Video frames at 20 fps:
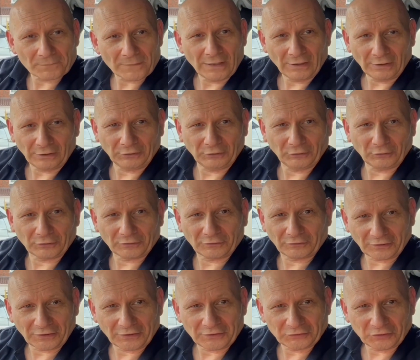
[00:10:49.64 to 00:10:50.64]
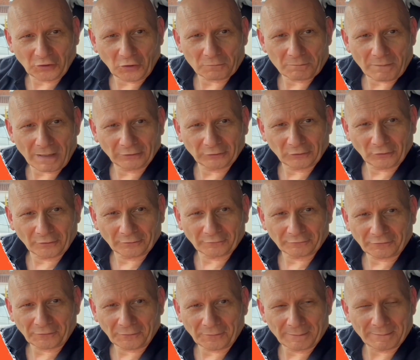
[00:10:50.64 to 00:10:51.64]
you can turn dog mode on
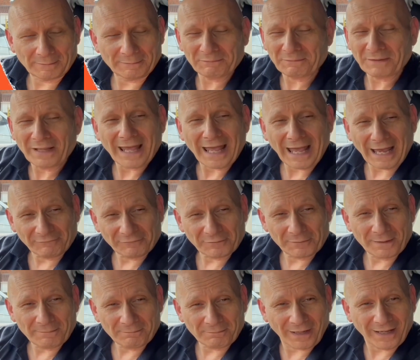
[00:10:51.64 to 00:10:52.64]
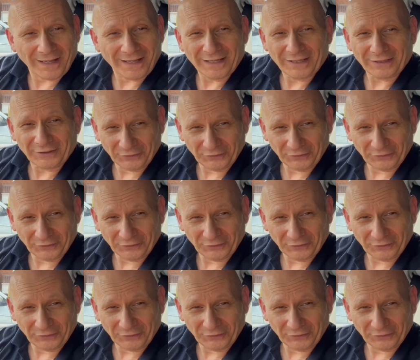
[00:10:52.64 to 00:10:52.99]
from them, and remember, you